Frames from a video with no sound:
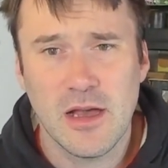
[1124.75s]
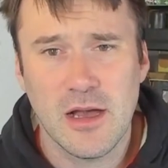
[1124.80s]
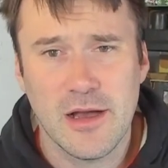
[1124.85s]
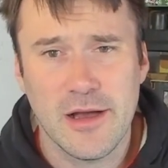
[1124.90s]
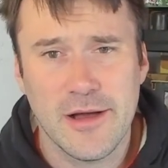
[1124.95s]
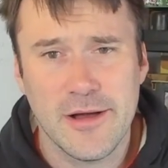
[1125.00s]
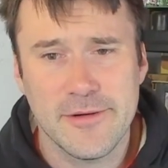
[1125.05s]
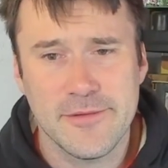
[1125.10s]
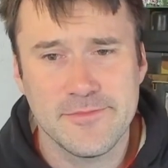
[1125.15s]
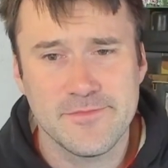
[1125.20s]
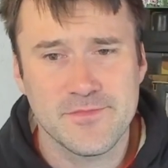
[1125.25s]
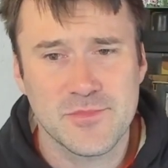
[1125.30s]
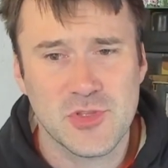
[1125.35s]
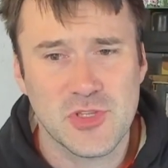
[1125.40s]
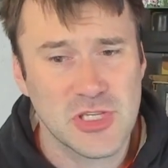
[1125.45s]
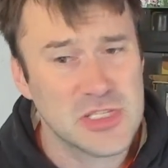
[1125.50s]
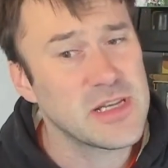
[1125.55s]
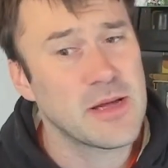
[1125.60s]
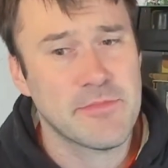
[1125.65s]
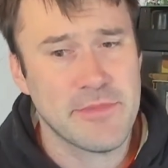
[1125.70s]
Um,
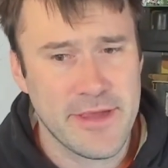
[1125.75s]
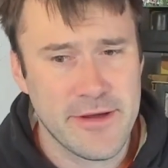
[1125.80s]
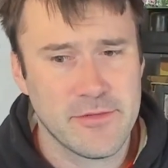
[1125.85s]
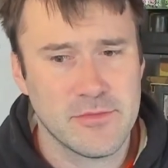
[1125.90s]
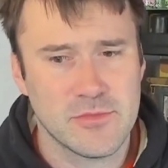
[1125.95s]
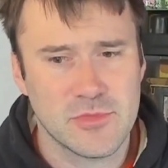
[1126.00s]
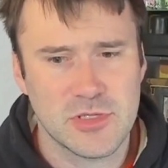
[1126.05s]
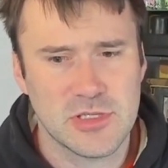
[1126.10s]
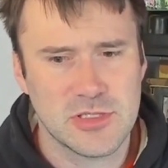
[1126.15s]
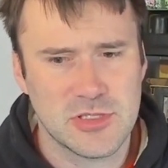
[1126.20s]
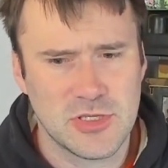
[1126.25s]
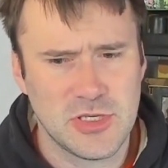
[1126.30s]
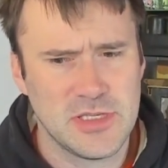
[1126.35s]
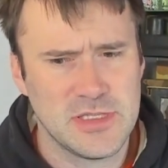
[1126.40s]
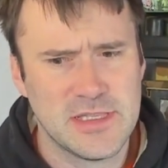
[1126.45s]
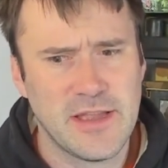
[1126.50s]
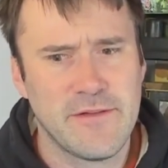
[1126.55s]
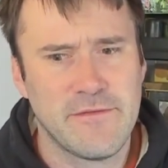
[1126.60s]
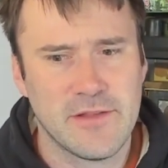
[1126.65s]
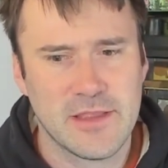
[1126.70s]
she's up there. She's,
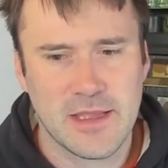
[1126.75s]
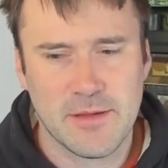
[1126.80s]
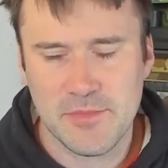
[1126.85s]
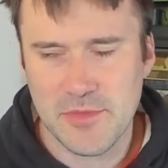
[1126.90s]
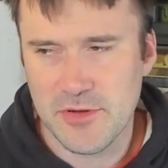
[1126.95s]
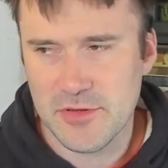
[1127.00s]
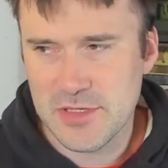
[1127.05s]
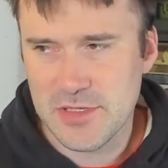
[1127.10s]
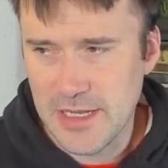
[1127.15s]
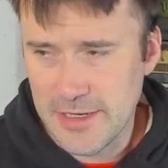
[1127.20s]
she's definitely up there.